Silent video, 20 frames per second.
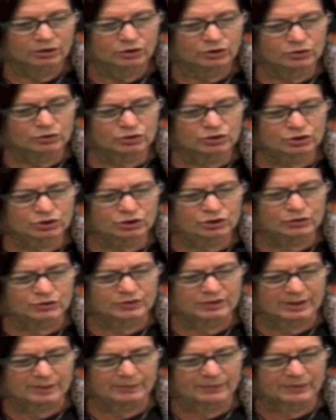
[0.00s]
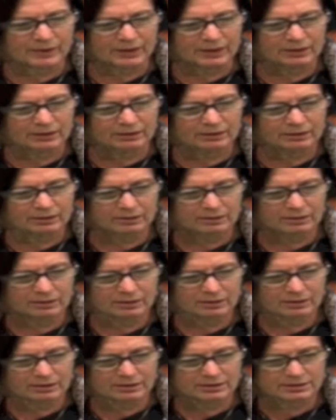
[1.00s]
"You should do something,"
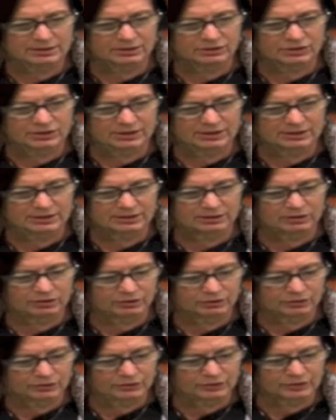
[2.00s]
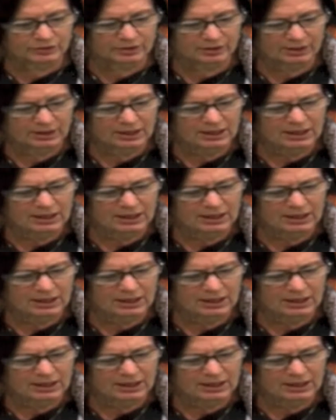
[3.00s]
suggested Goose.